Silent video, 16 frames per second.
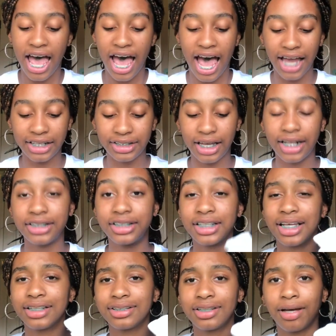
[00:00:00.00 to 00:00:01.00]
I decided
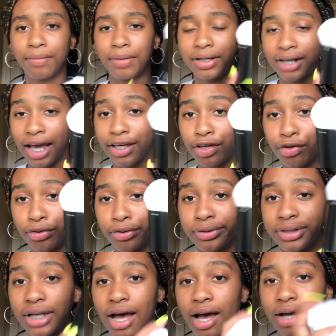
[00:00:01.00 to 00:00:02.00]
to get some Nike
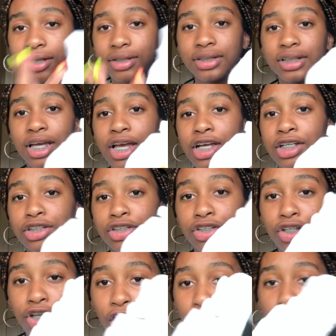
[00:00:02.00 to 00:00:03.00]
crew socks
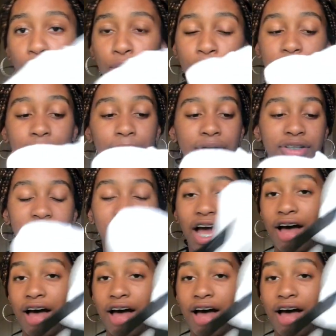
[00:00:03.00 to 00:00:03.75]
to go with a bunch.